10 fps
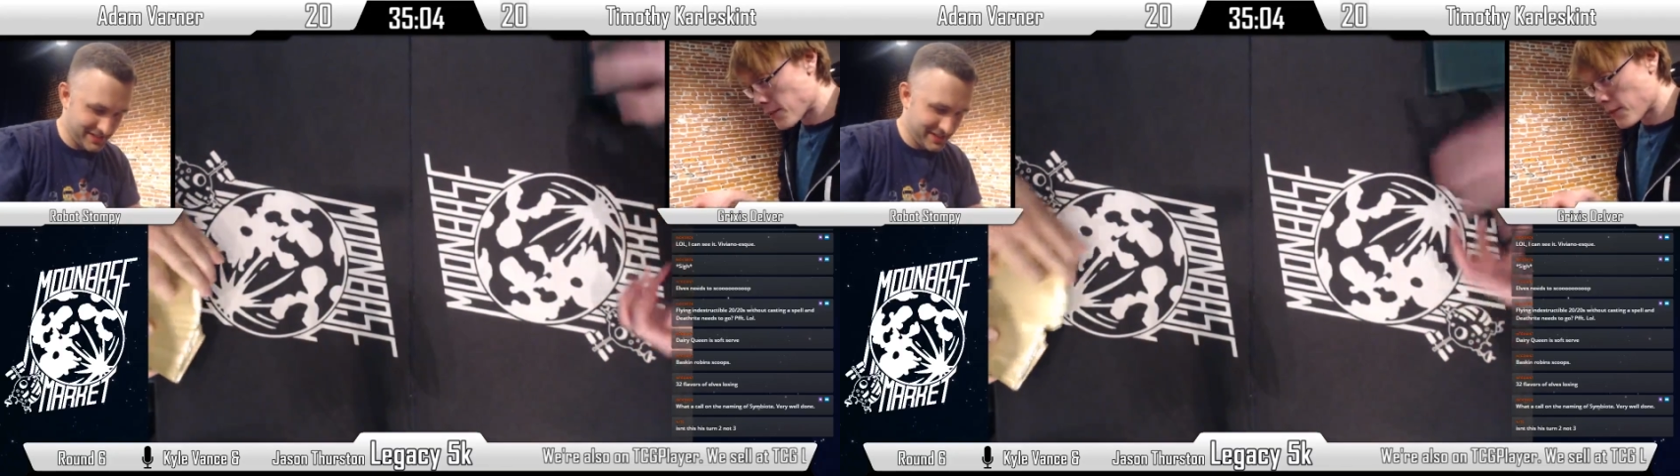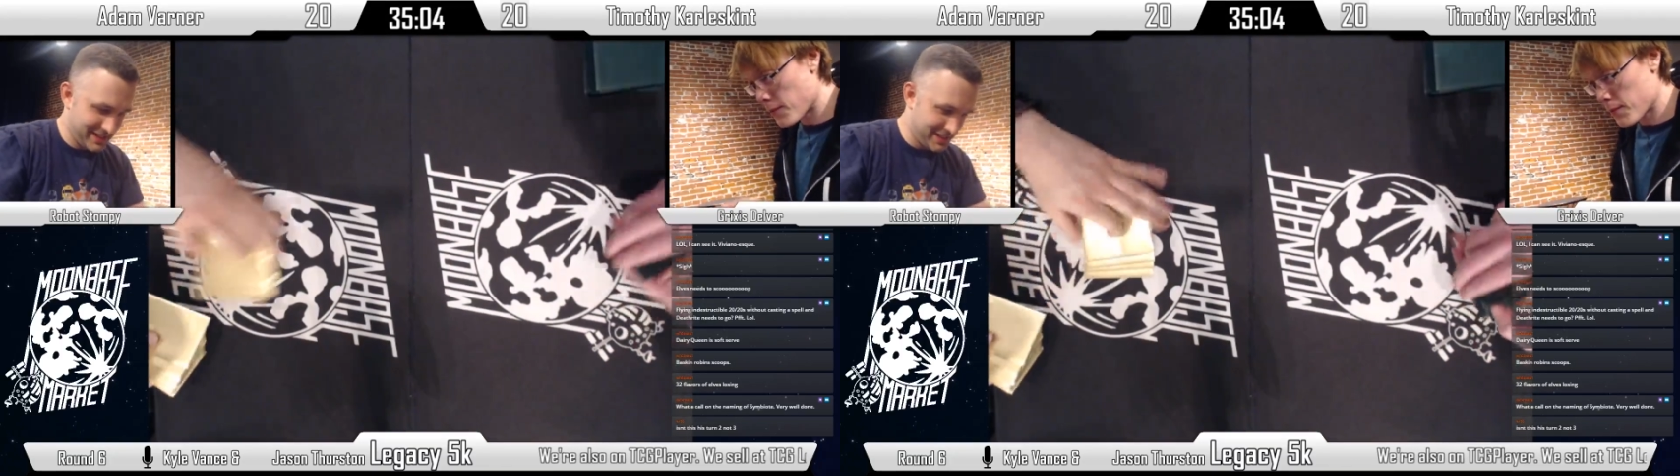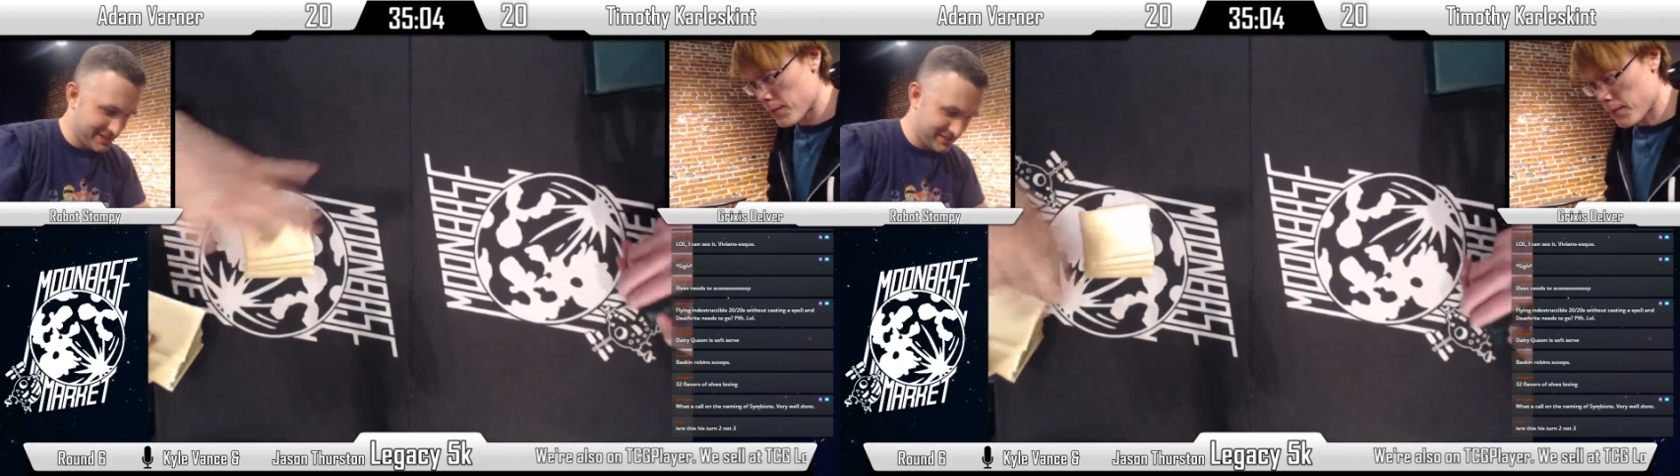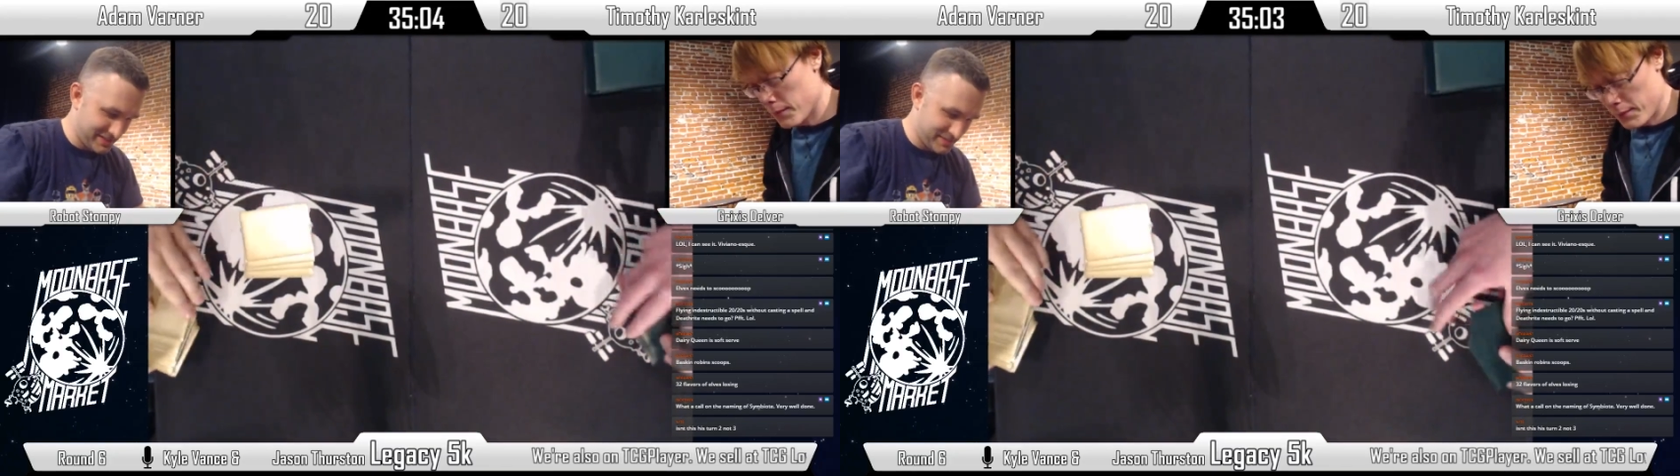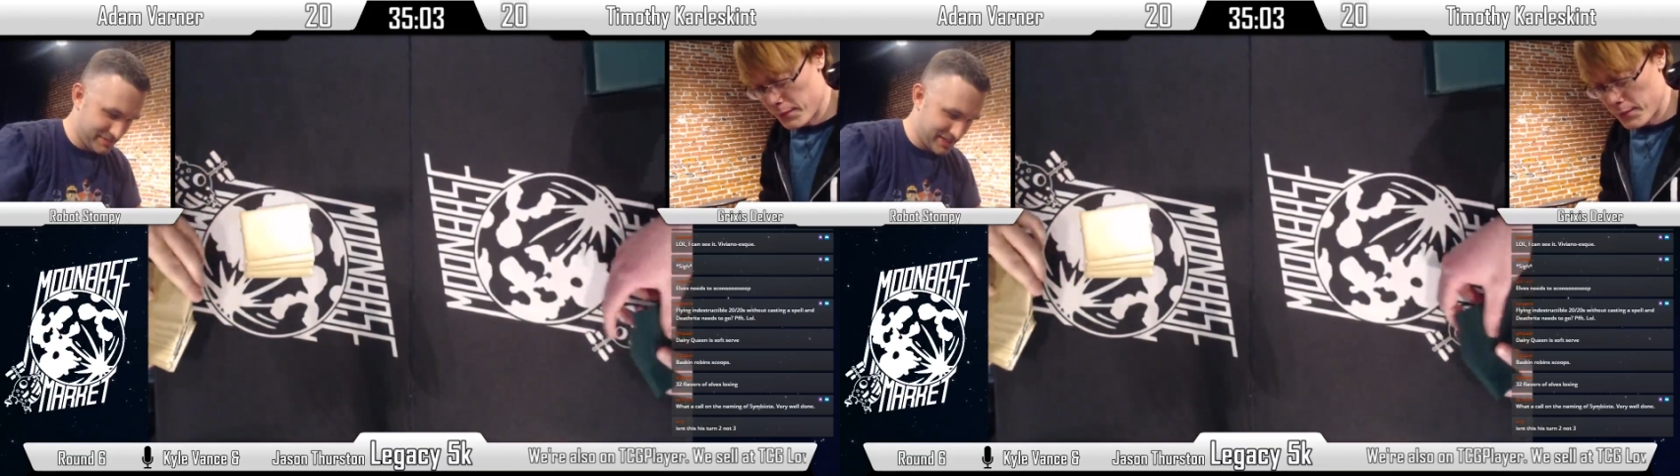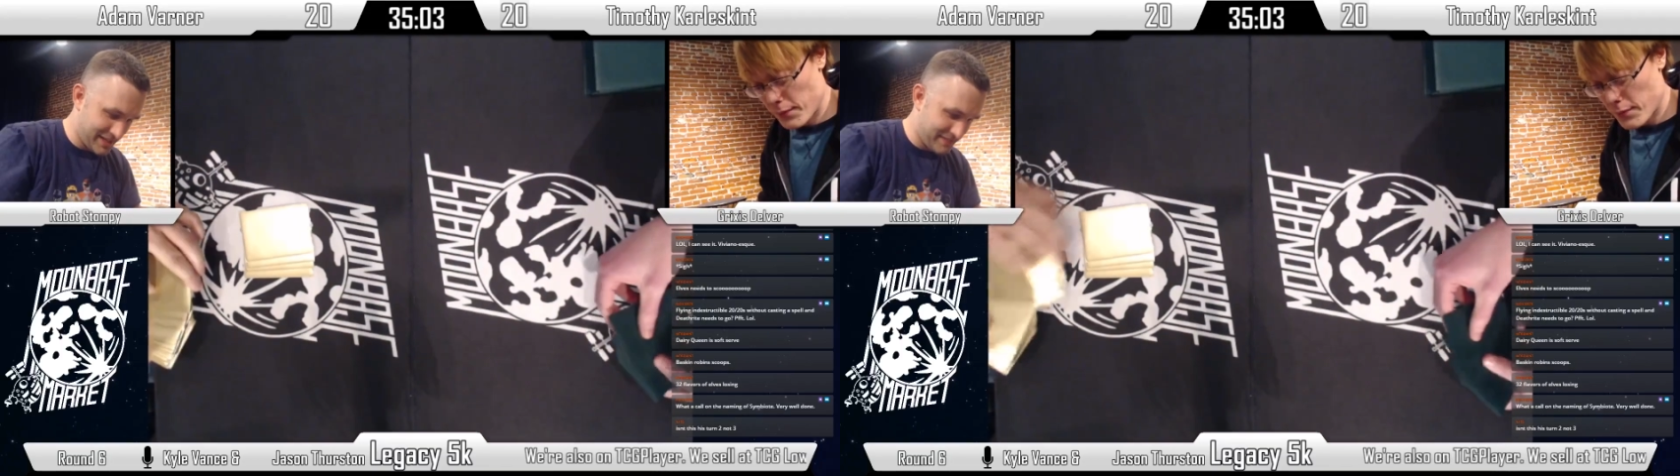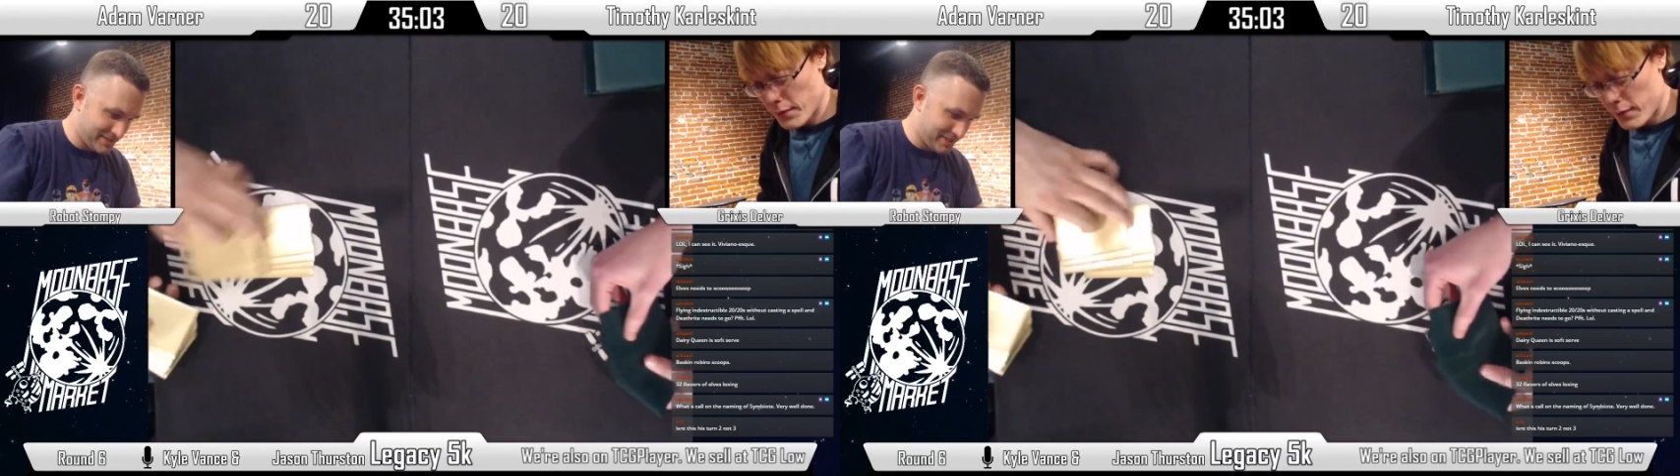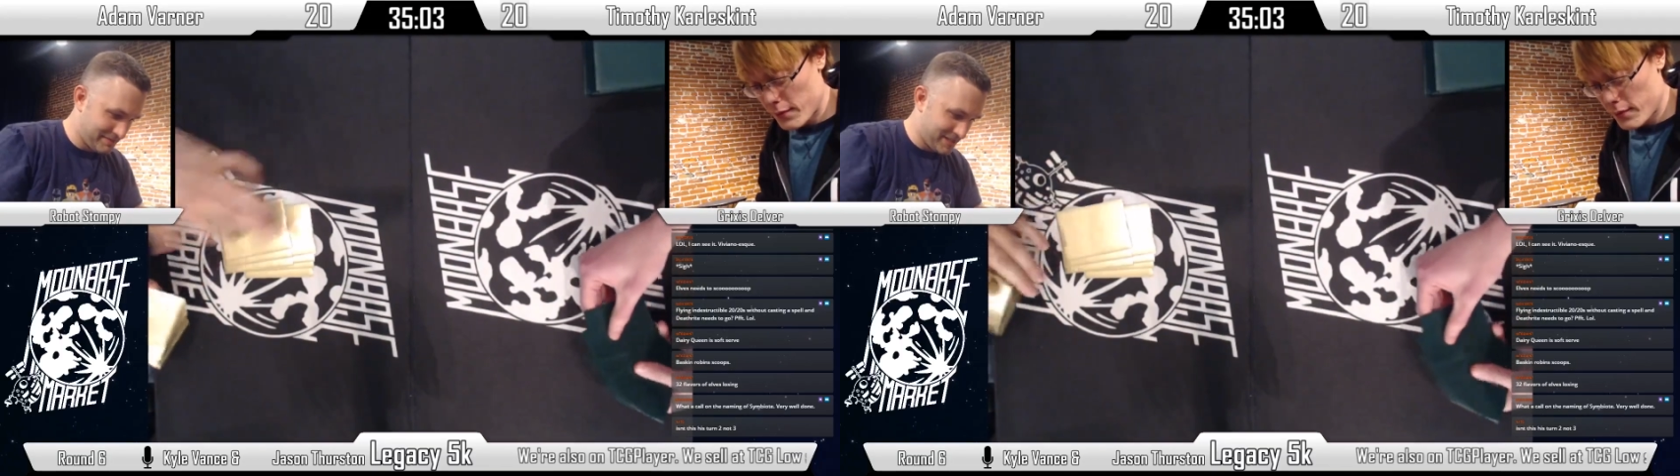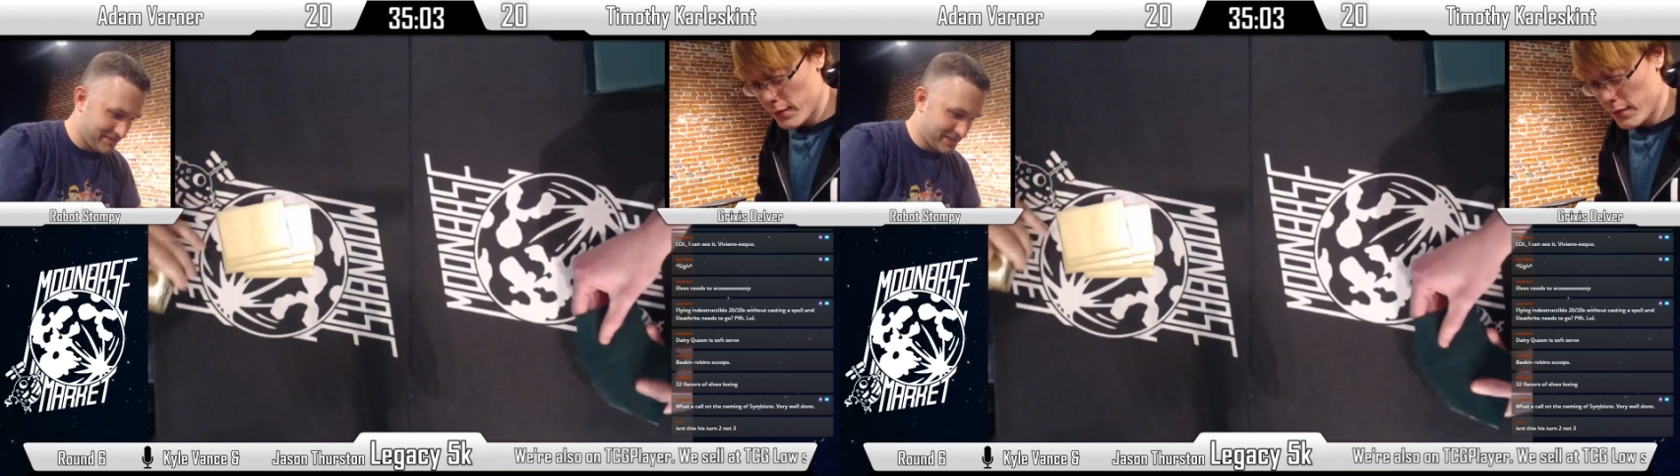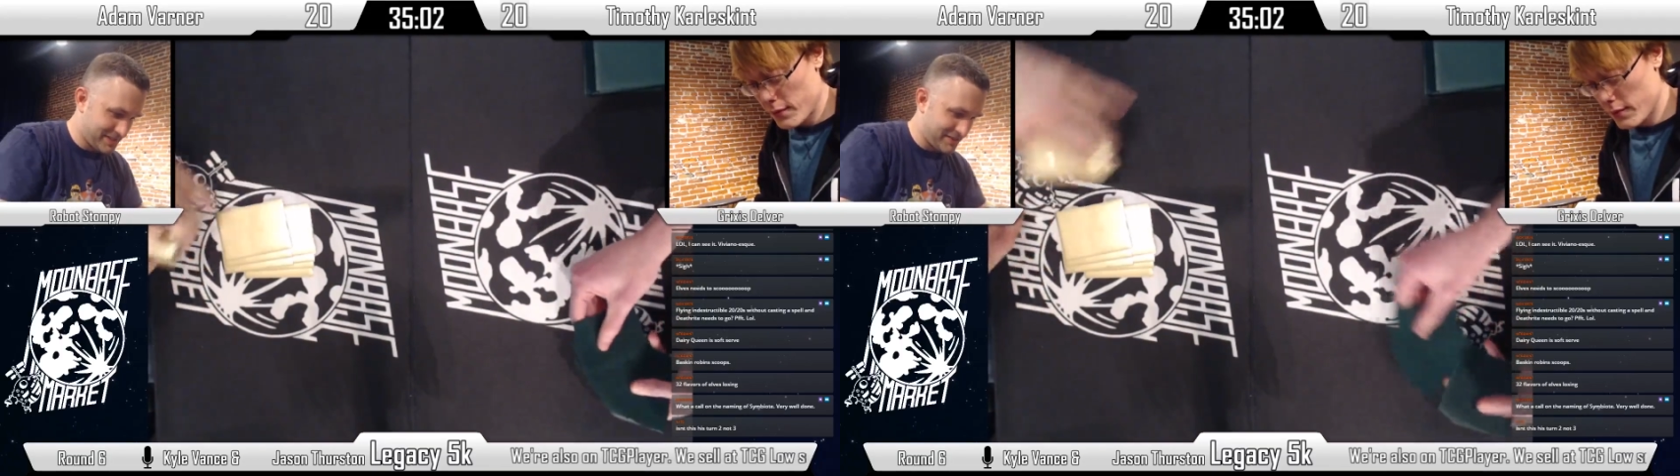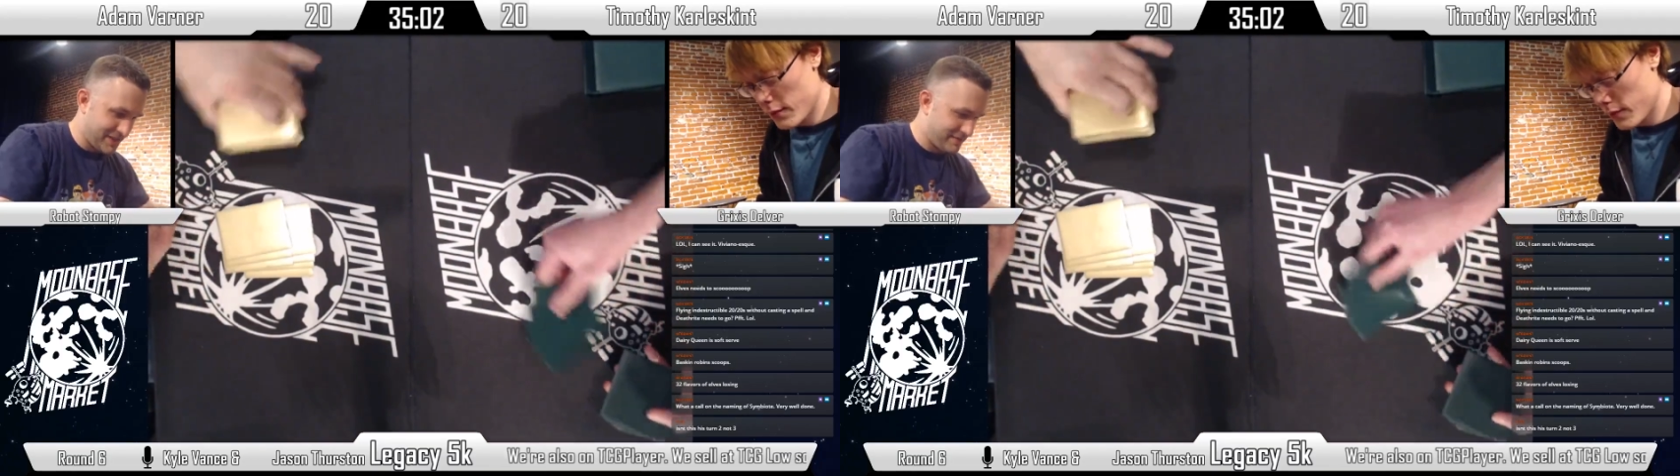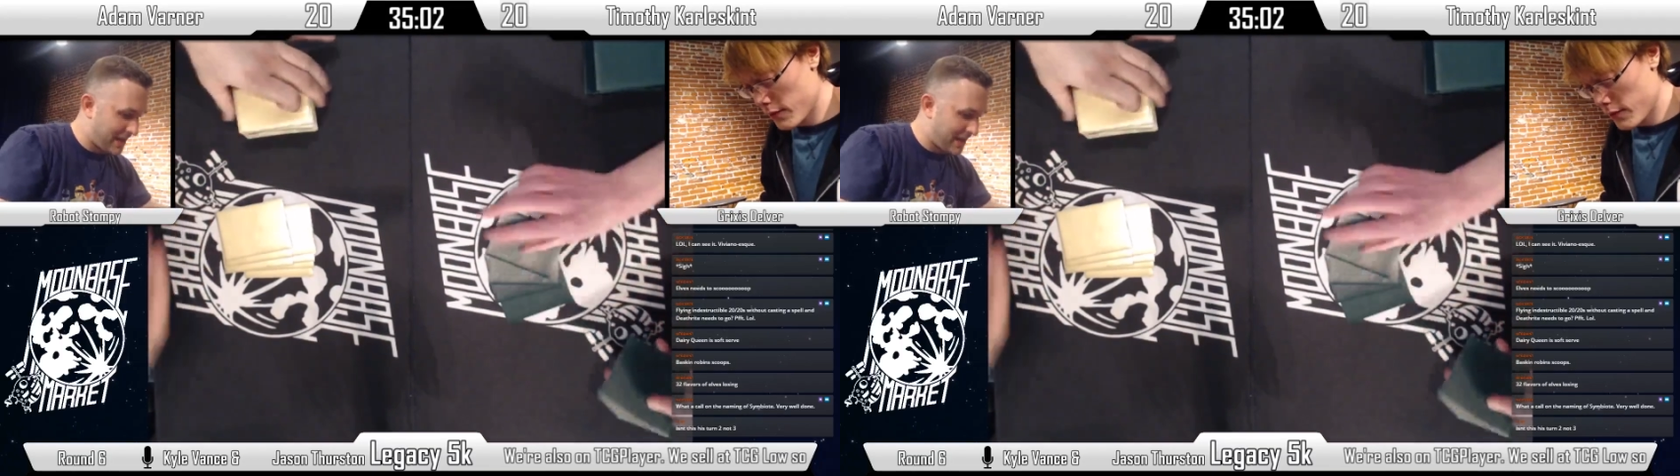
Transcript: people from around Chicago.